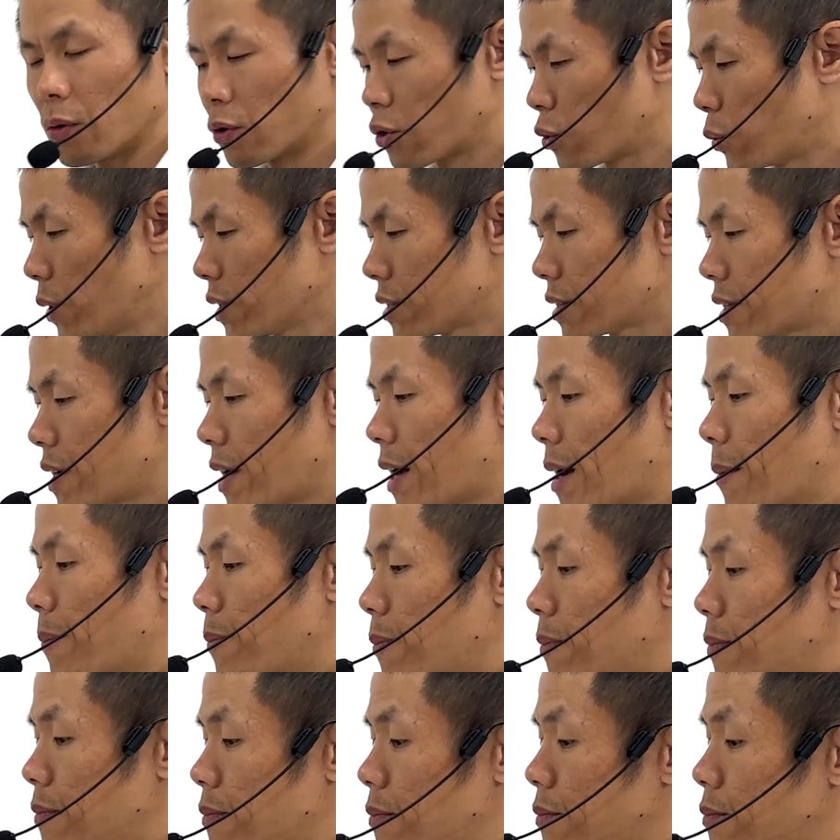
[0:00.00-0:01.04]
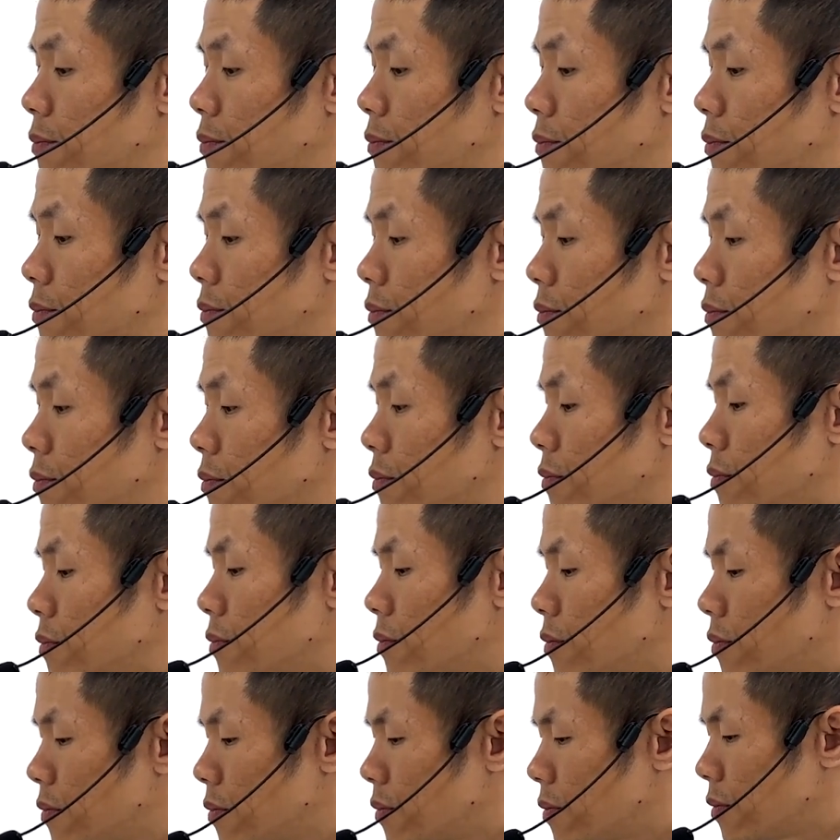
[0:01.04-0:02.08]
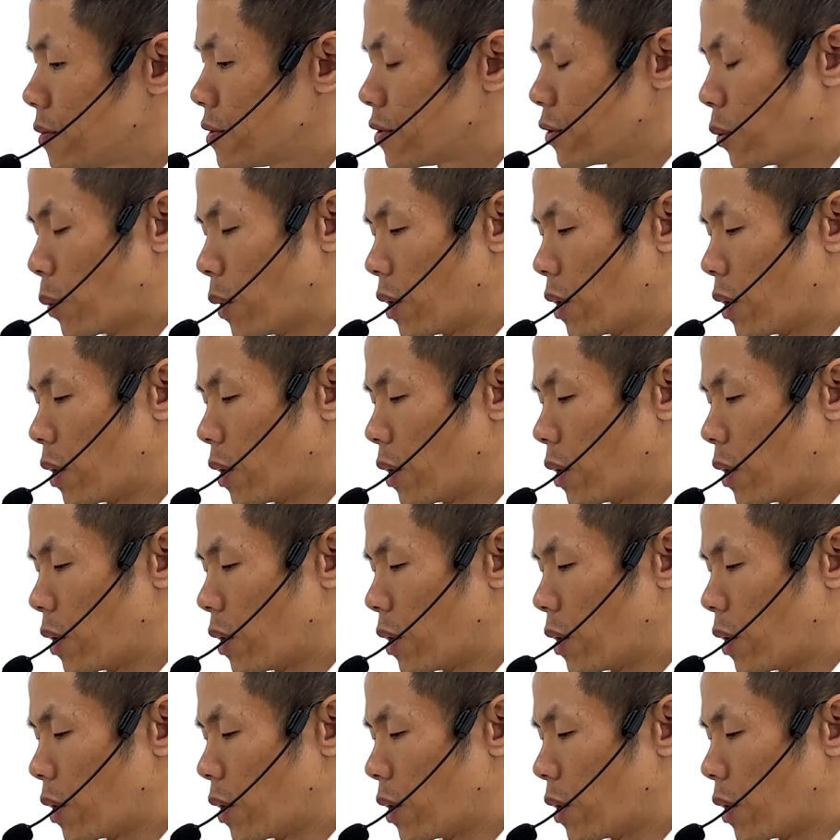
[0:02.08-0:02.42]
twist cap, so